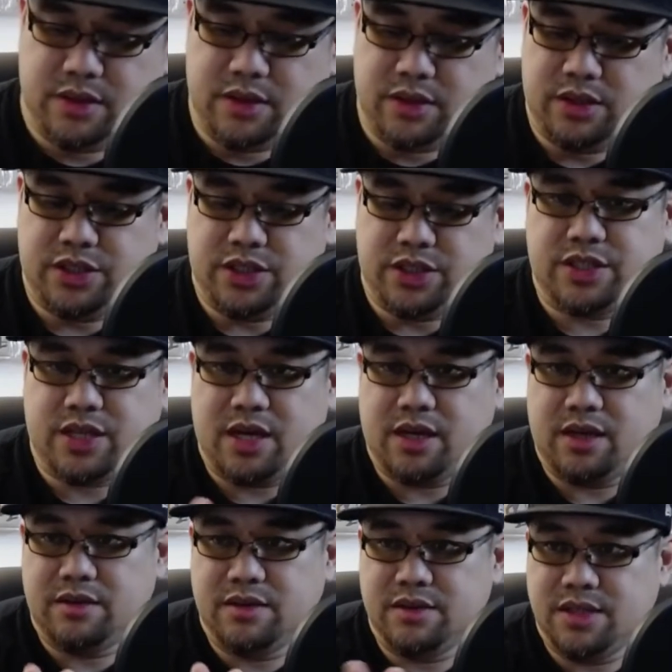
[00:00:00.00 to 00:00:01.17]
she can just kind
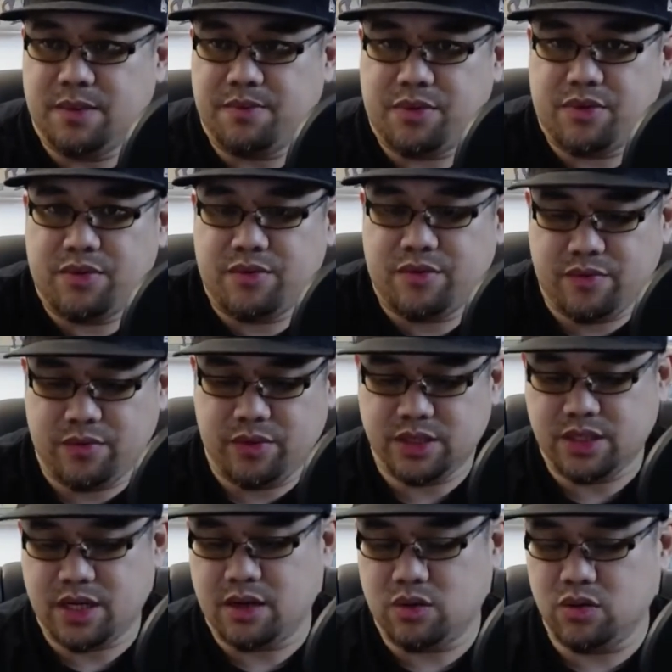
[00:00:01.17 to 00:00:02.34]
of zip through, which is
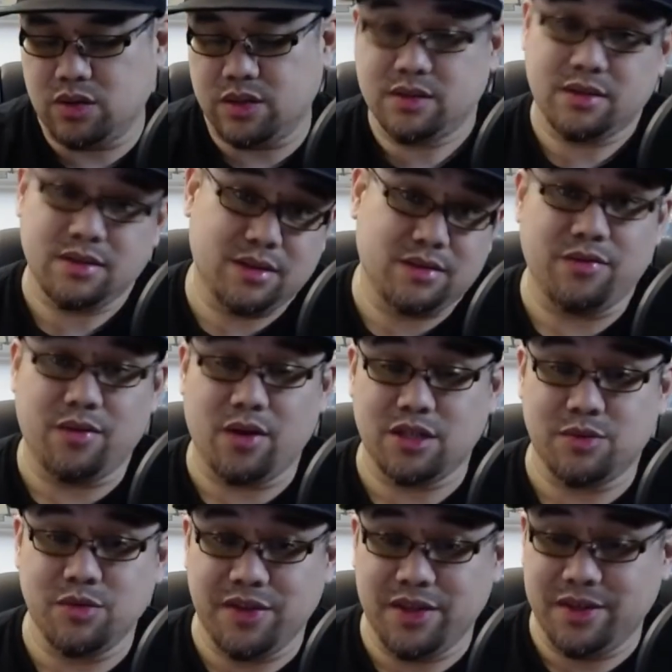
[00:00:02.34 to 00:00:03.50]
kind of cool because, you know, you watch the
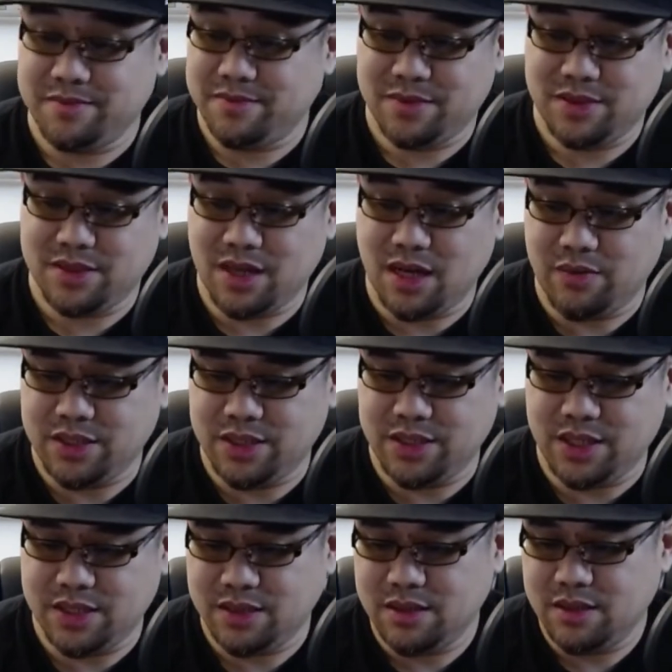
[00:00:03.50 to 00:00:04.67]
movie, it's kind of what she
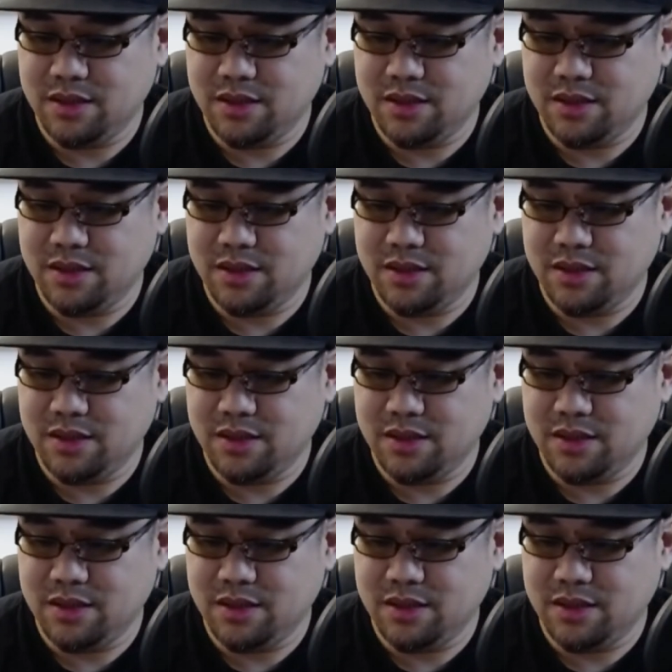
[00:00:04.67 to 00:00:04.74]
does.